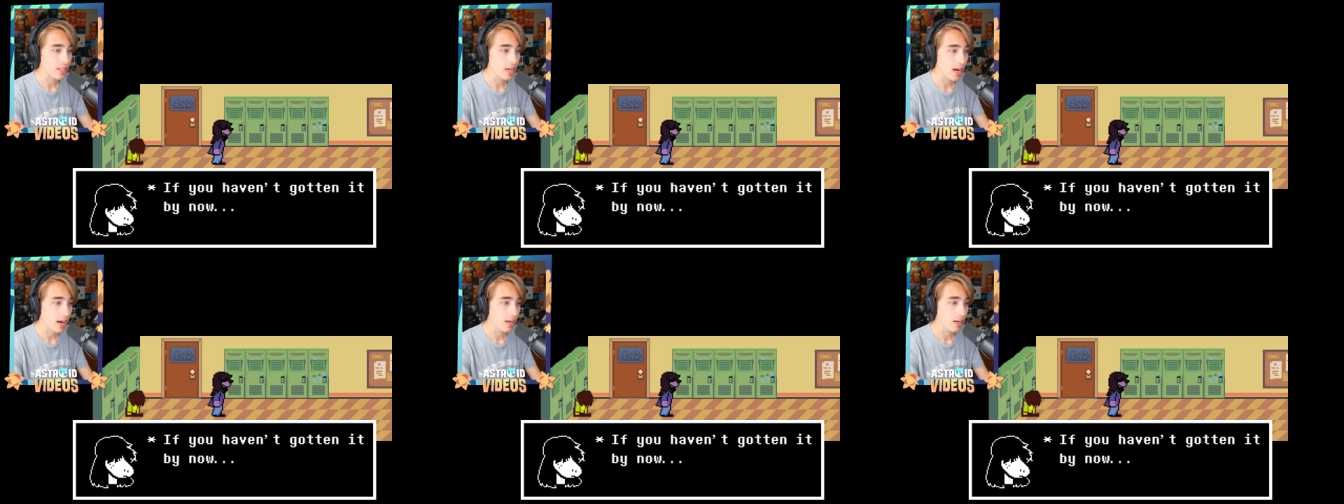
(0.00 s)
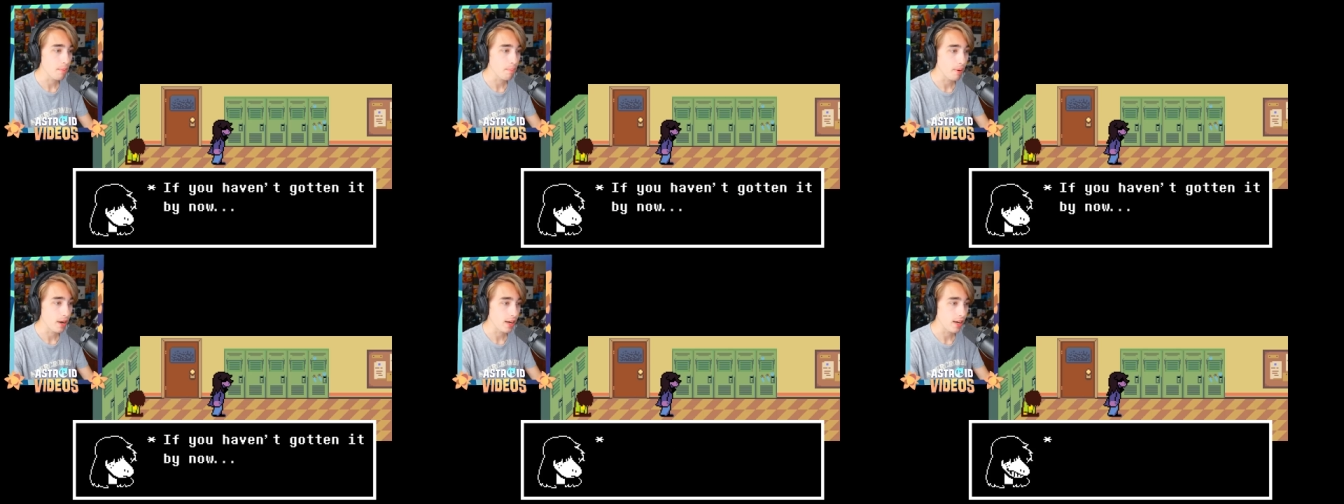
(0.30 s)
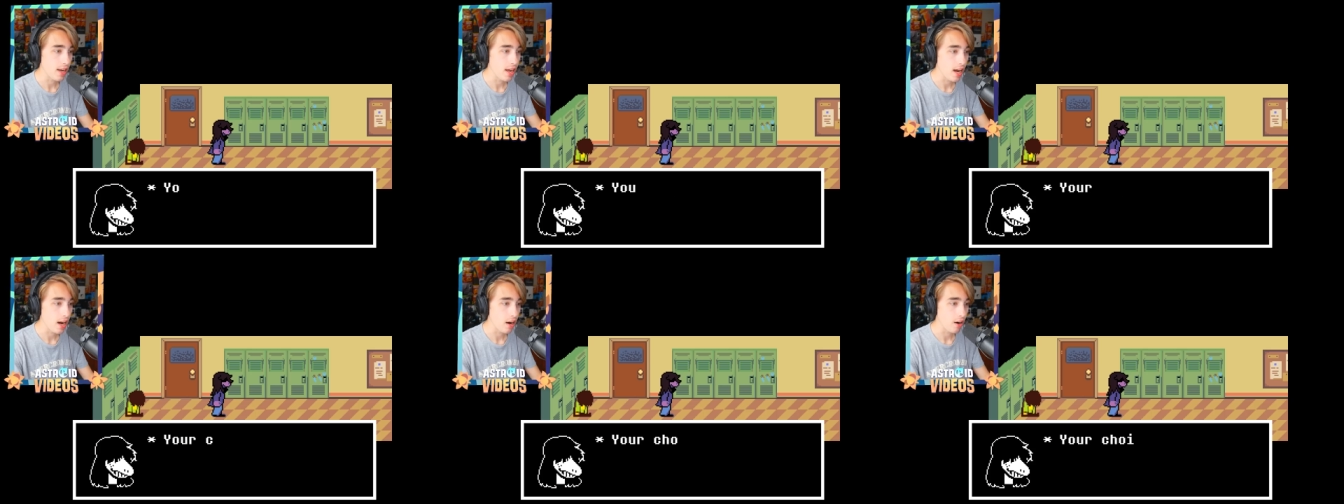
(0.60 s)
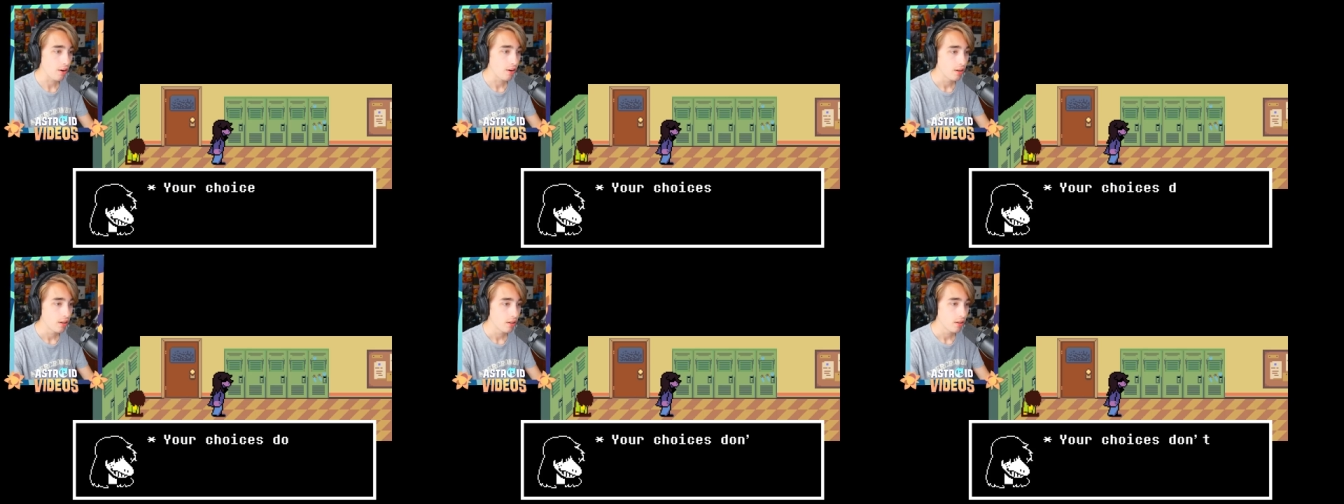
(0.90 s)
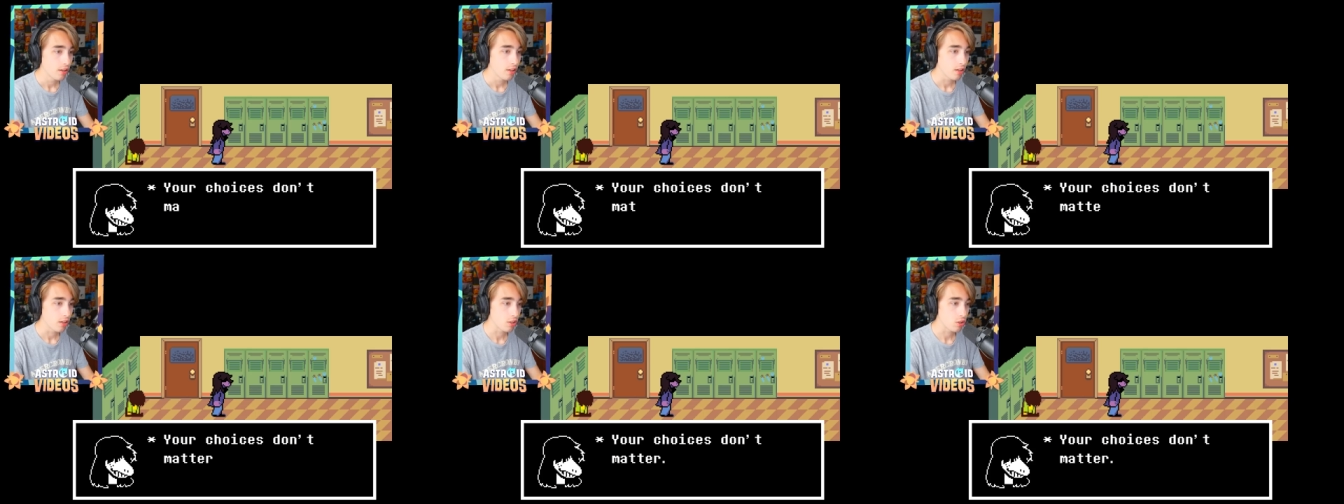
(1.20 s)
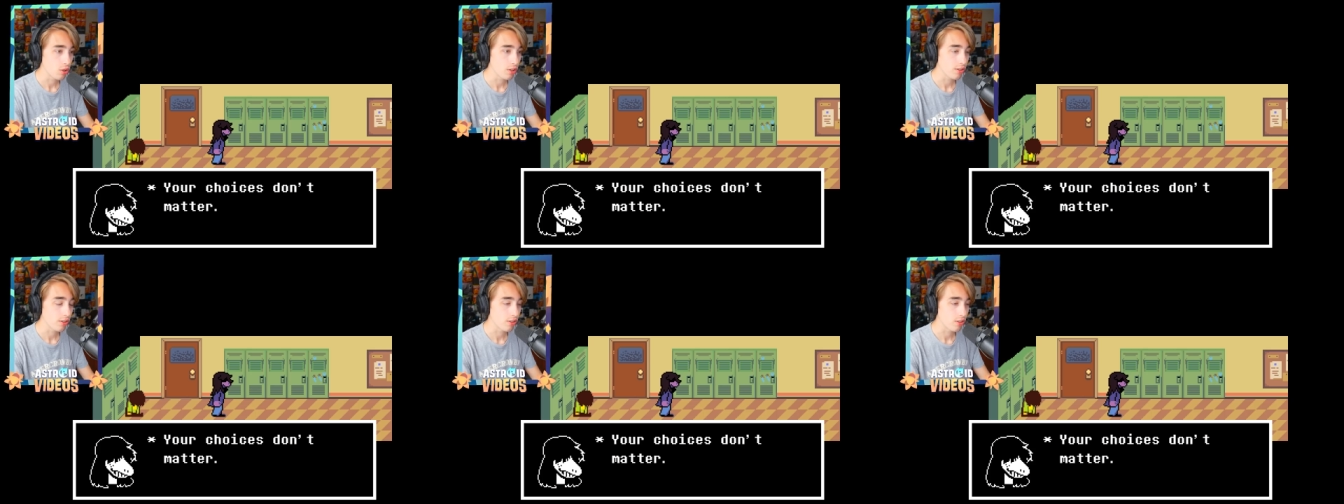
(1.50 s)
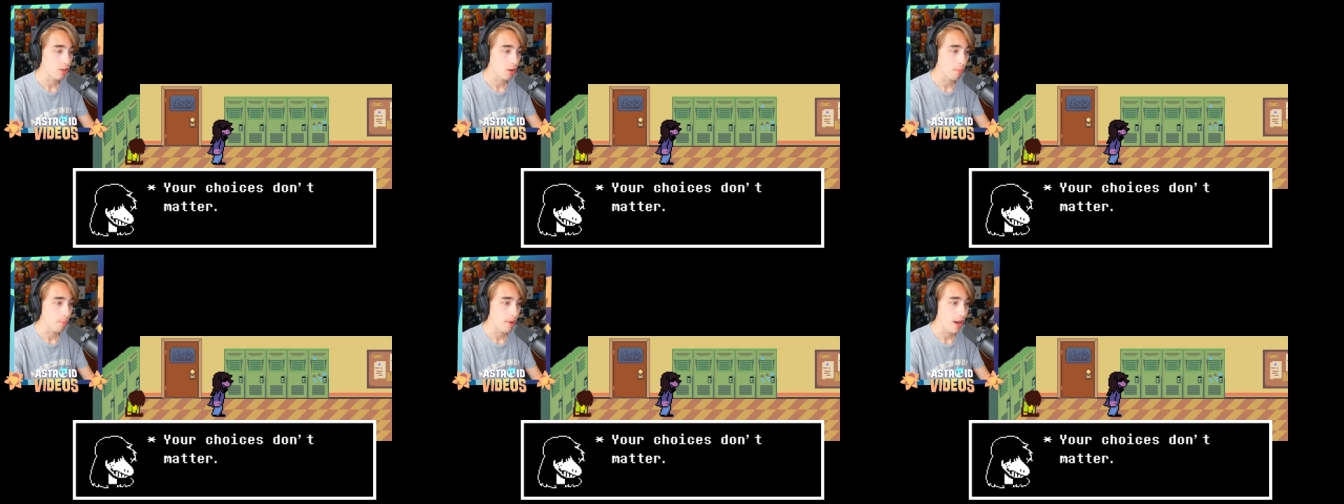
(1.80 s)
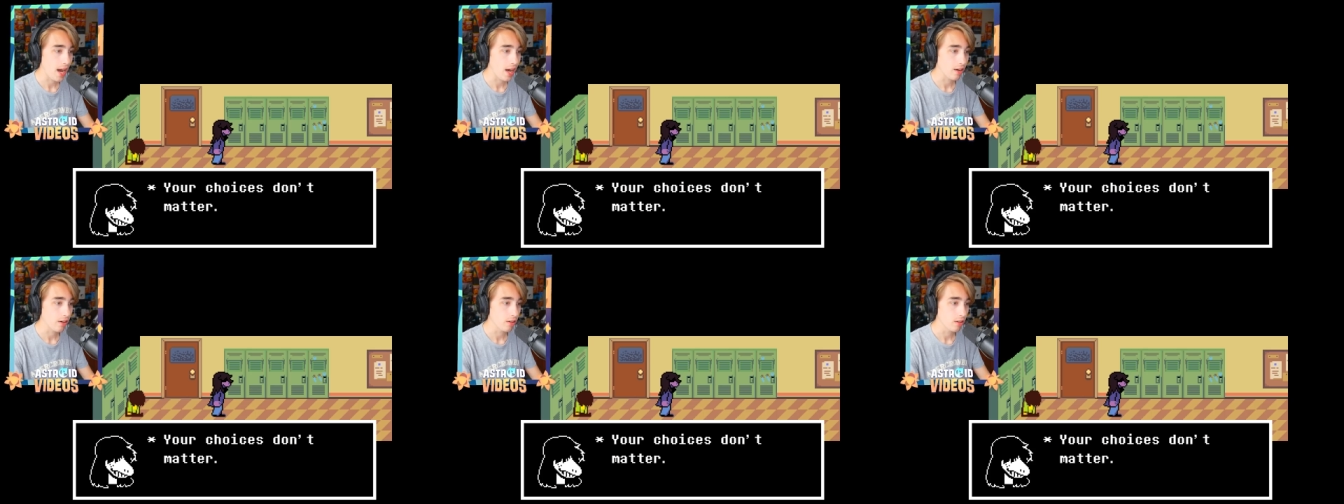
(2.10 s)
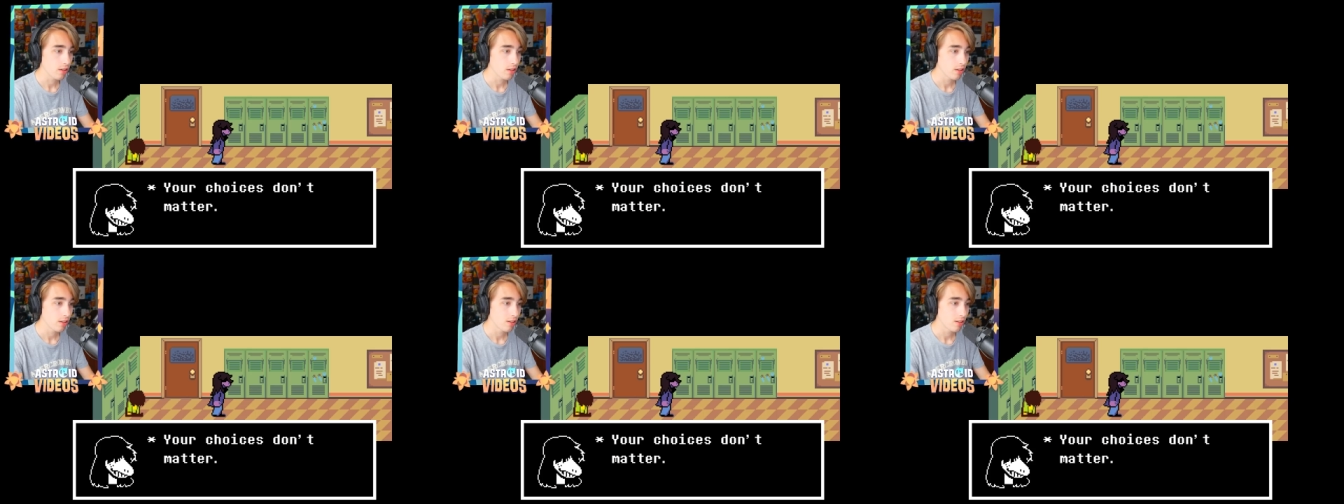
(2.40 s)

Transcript: gotten it by now your choices don't matter